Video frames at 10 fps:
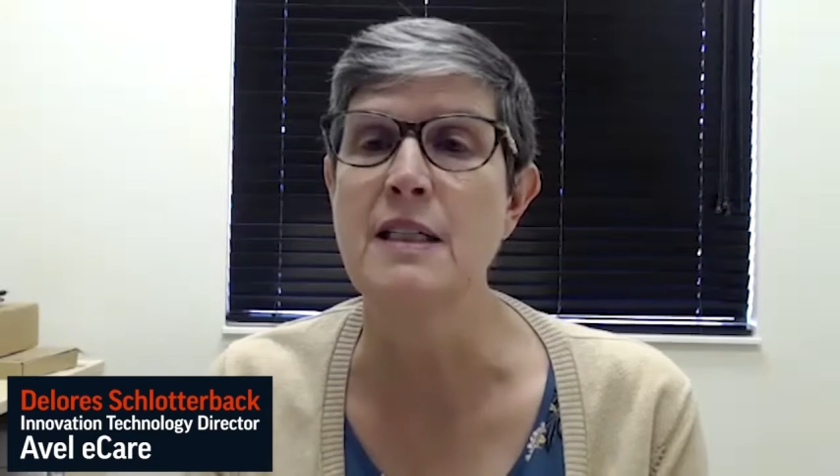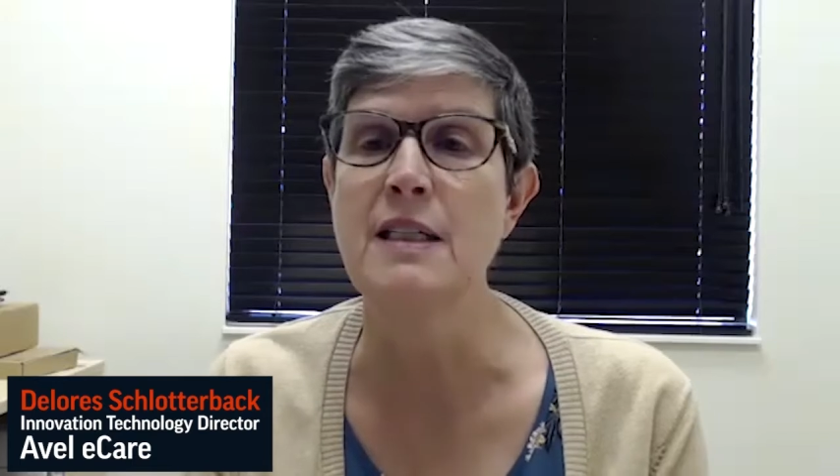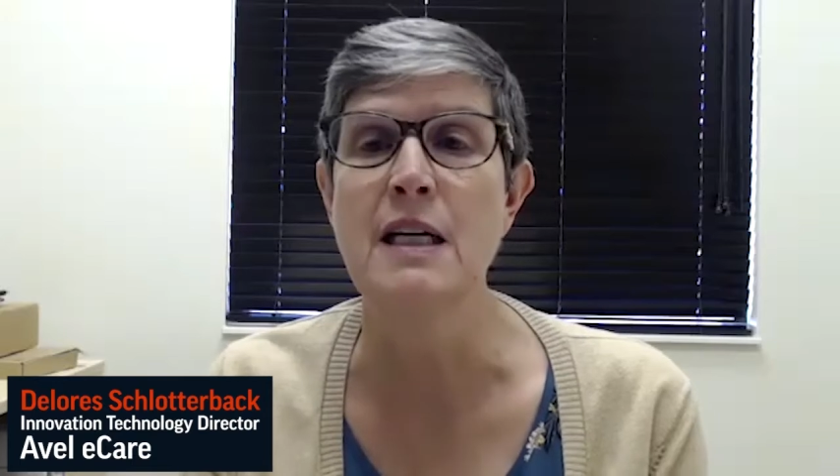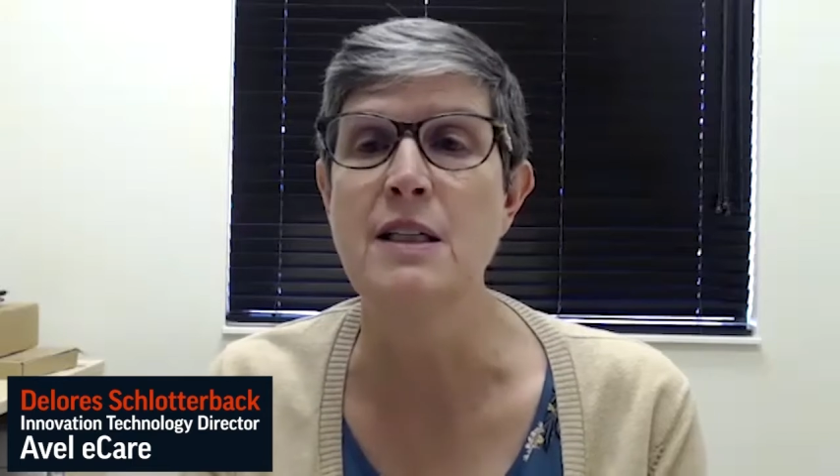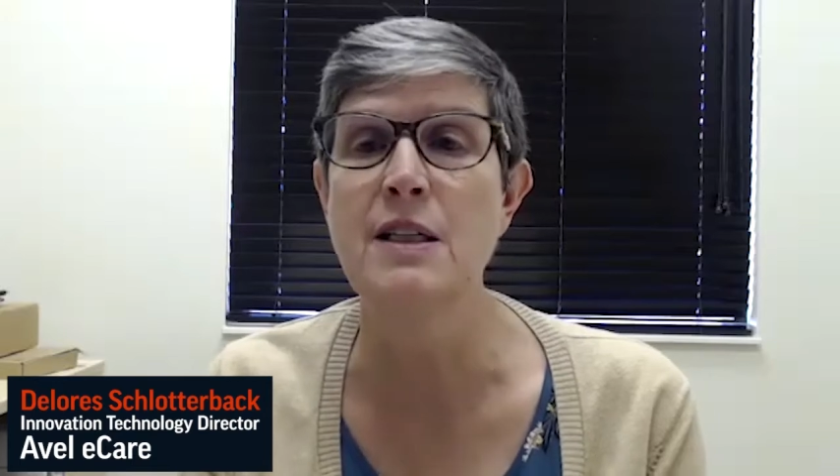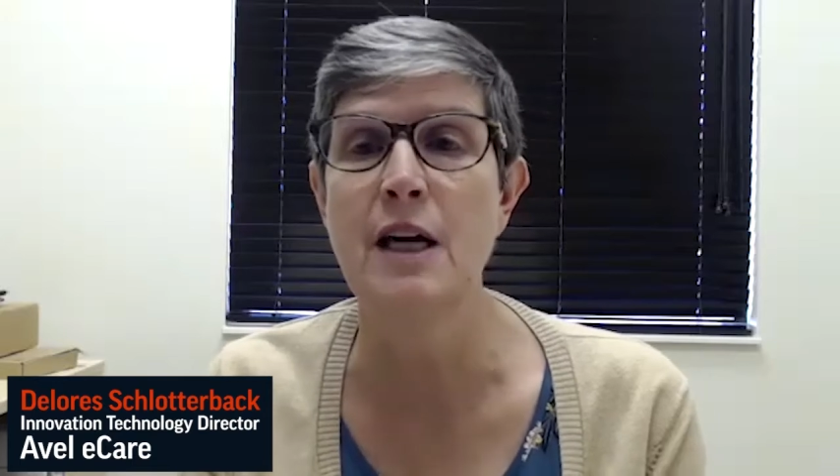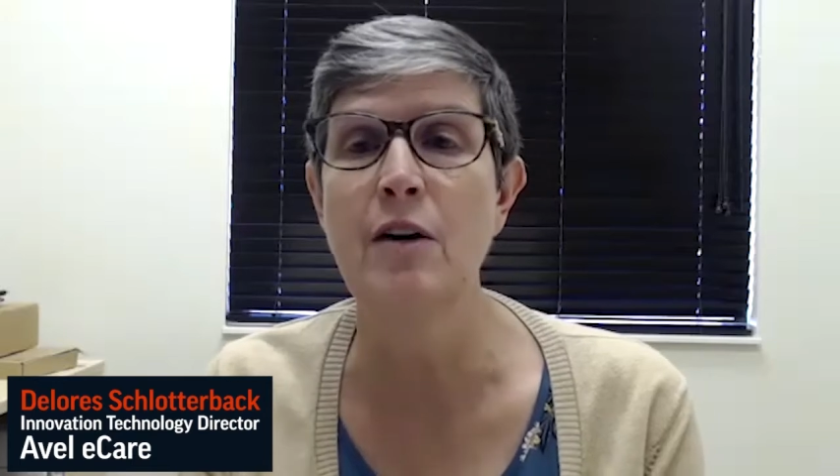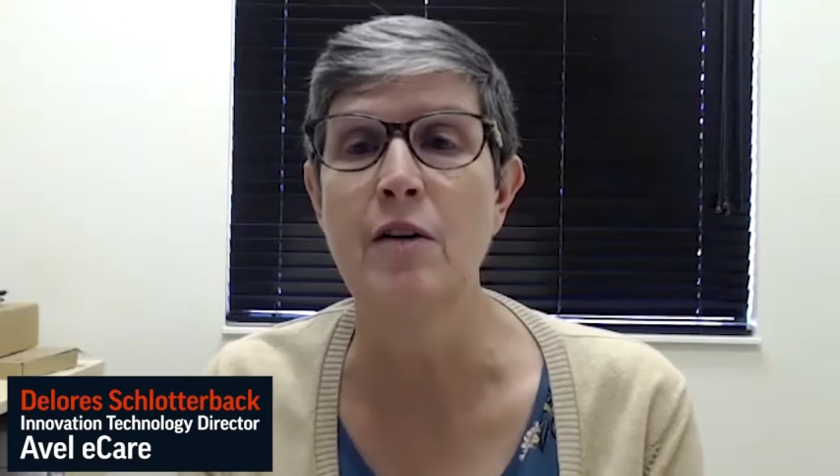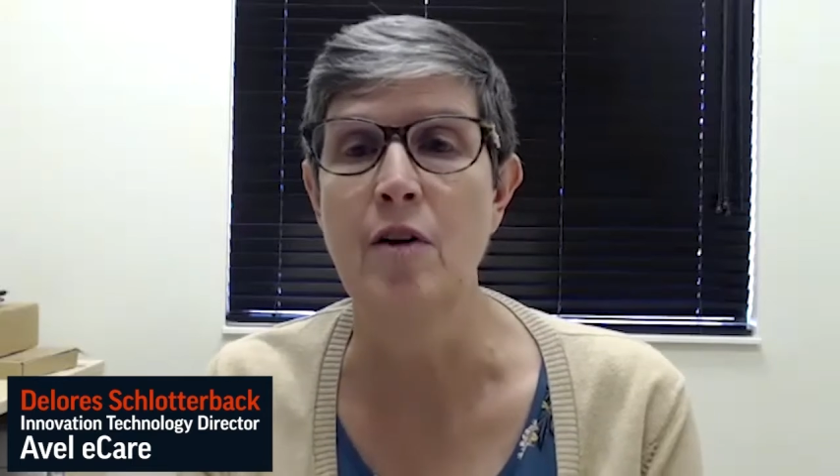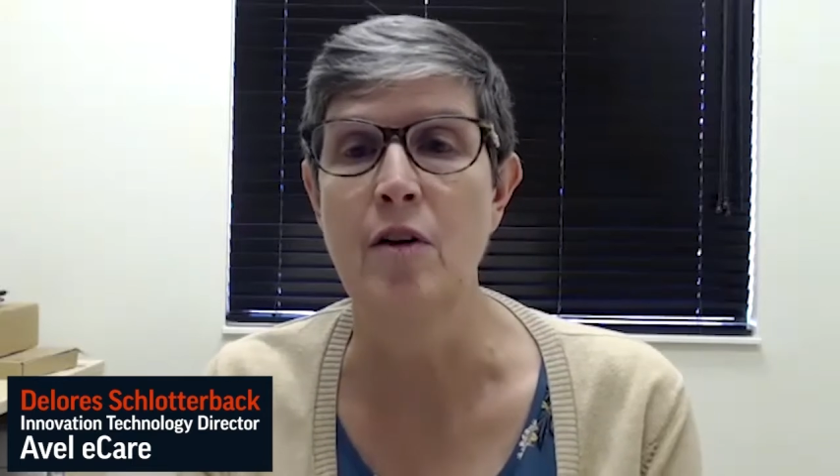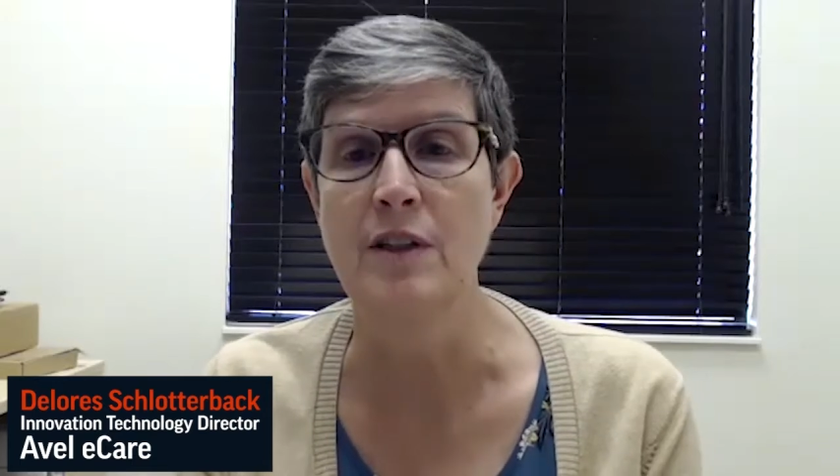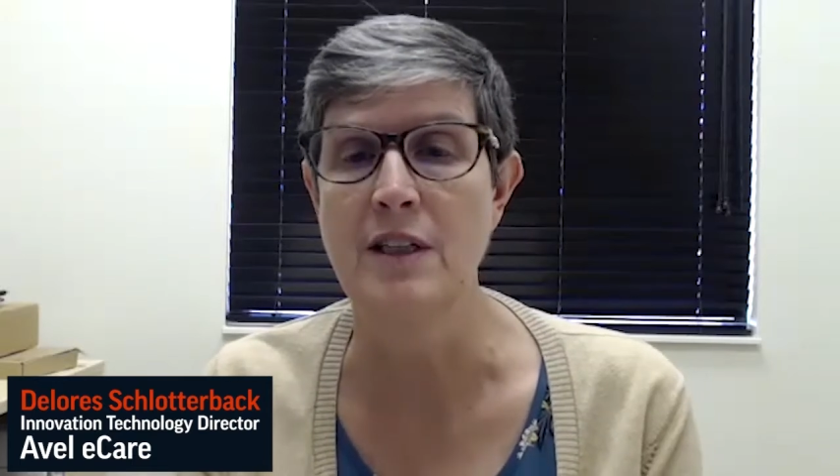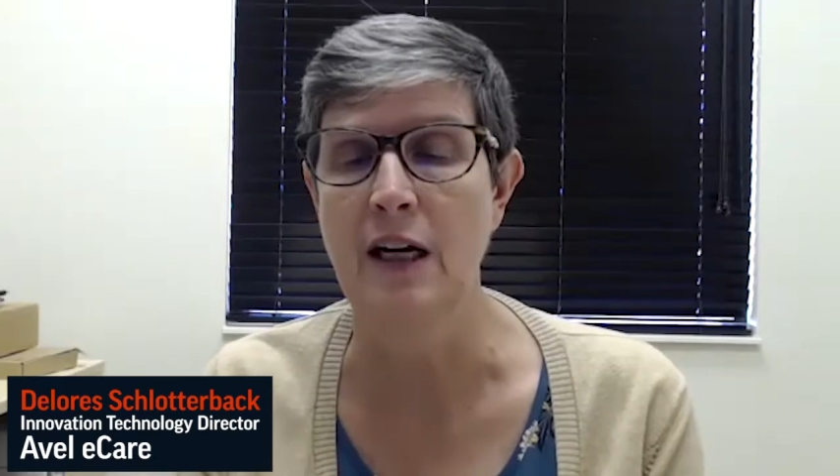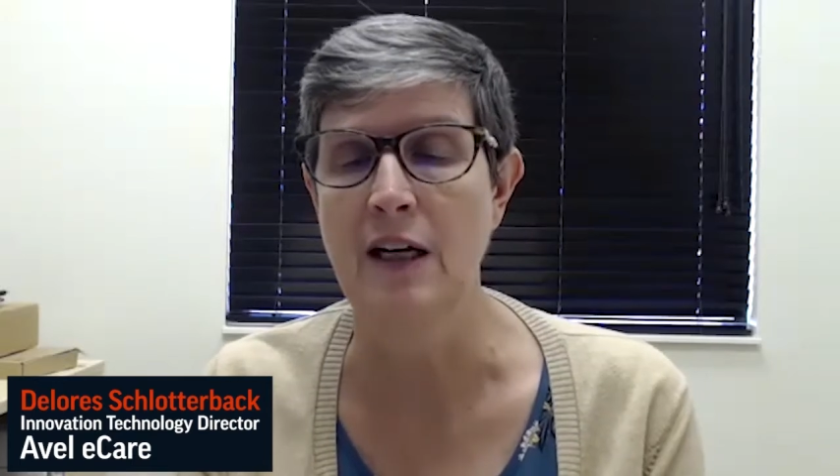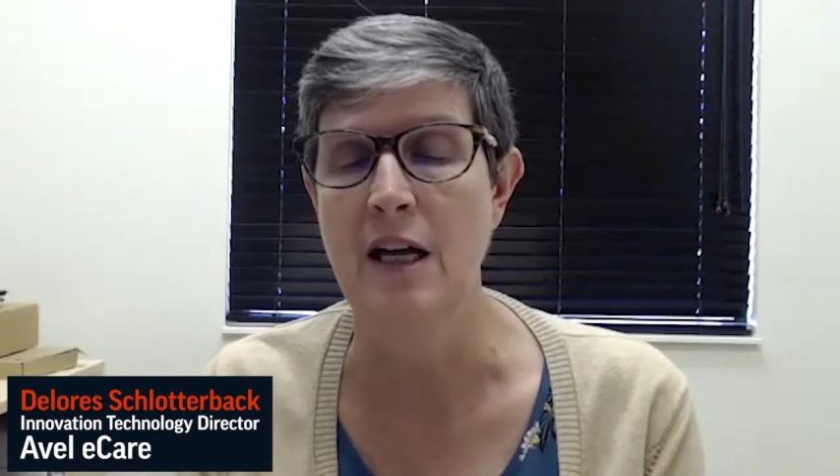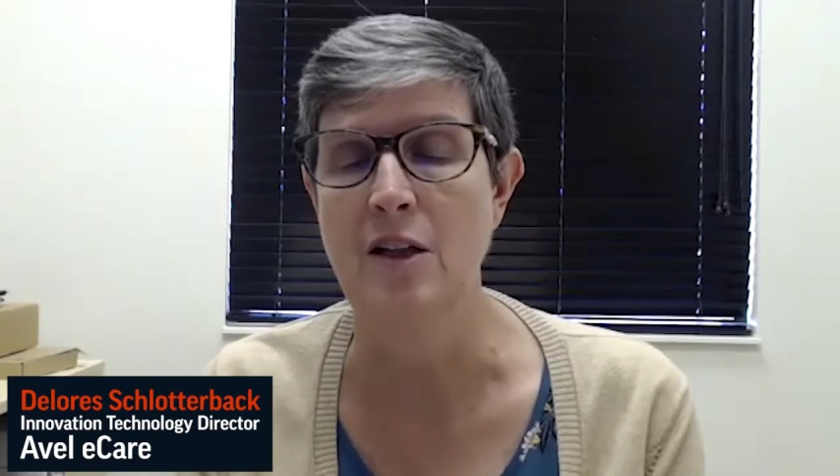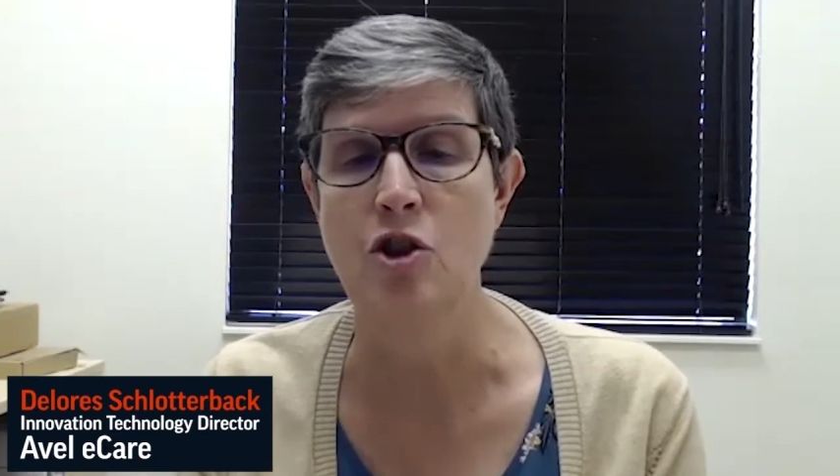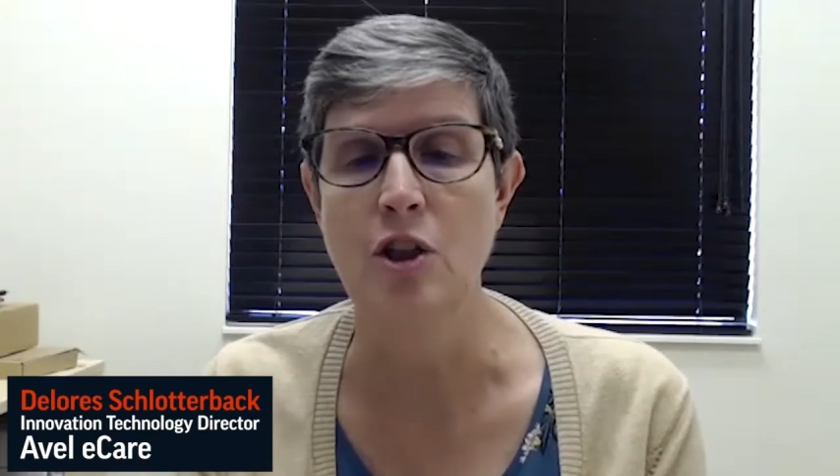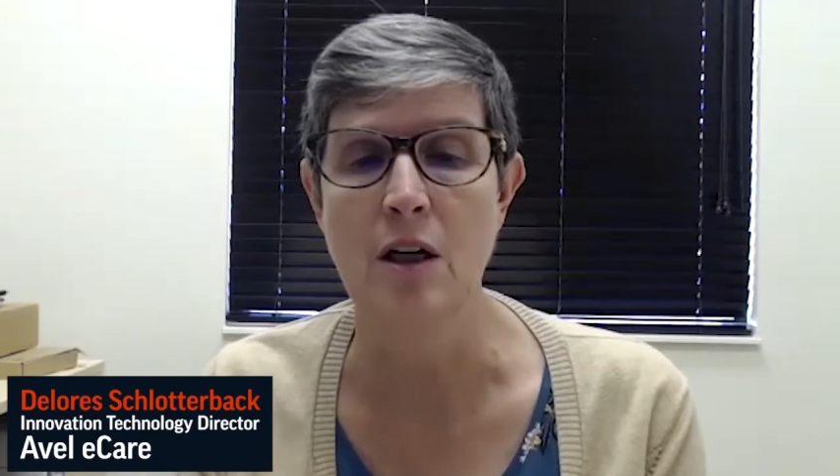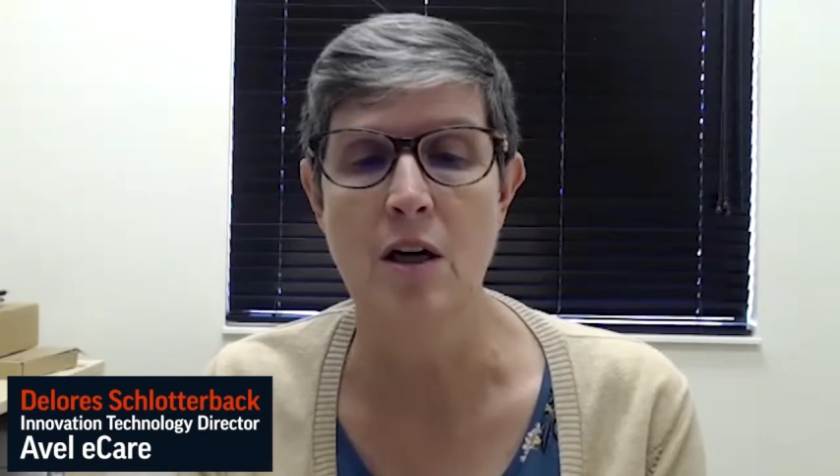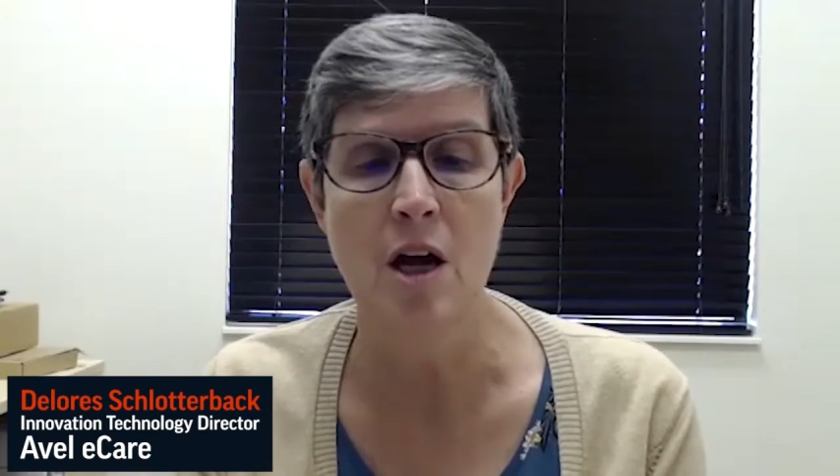takes care of all the technology.